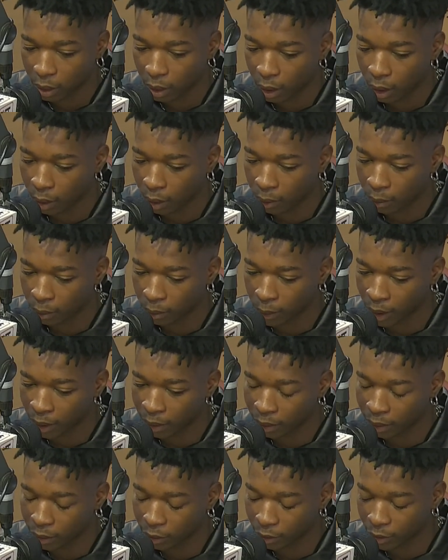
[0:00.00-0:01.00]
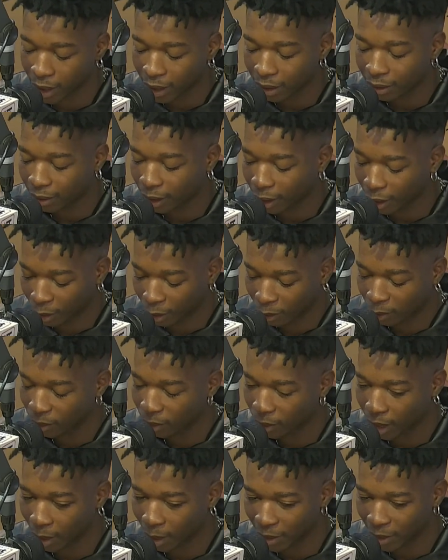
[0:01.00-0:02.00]
and right now
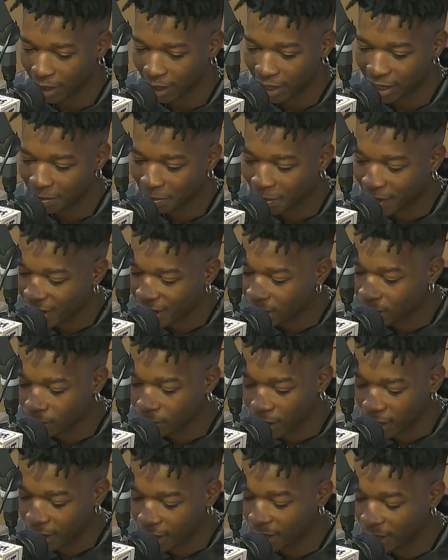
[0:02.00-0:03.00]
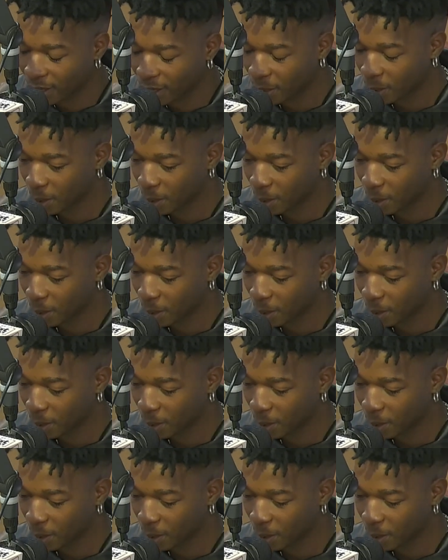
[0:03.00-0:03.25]
I'm in a space where